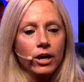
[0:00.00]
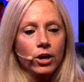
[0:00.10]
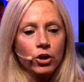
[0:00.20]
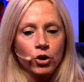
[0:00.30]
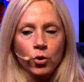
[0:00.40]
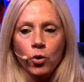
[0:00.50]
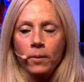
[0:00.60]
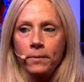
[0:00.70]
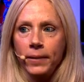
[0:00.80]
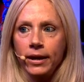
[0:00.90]
your
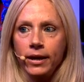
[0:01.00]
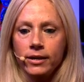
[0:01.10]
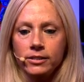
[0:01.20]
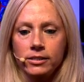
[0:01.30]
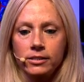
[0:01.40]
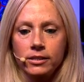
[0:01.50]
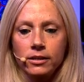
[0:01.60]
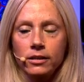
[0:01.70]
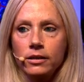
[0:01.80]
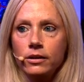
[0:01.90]
biggest
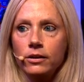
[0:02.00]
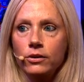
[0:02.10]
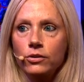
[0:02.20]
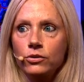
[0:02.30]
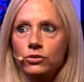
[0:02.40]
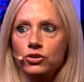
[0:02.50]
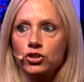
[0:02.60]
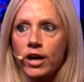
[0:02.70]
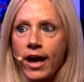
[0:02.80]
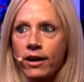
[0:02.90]

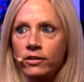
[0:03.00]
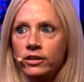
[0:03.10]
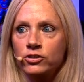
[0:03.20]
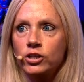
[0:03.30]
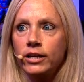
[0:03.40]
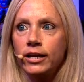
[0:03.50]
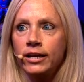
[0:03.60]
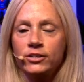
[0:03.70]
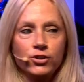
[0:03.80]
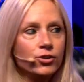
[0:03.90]
challenge
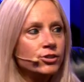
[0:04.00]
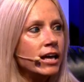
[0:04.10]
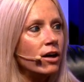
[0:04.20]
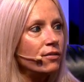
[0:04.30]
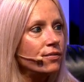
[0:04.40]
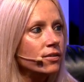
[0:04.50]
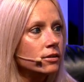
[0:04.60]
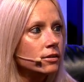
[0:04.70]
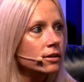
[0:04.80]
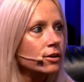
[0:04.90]
is yourself.
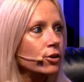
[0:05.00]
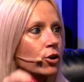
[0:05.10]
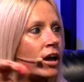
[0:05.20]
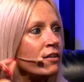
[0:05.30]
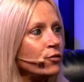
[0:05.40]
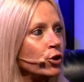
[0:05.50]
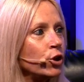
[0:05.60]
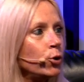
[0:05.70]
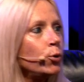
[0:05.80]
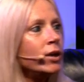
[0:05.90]
If
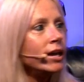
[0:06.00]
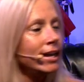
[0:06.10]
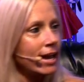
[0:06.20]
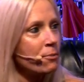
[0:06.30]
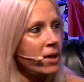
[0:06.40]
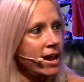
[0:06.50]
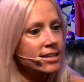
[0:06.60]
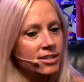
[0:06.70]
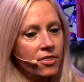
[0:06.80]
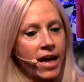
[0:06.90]
you can get
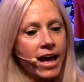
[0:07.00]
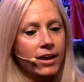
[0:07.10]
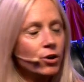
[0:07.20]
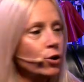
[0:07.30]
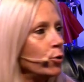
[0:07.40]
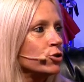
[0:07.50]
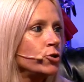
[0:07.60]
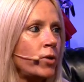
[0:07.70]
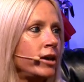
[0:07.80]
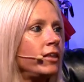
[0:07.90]
past that, you can
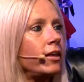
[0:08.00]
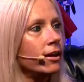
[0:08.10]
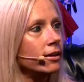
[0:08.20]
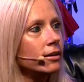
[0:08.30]
do anything.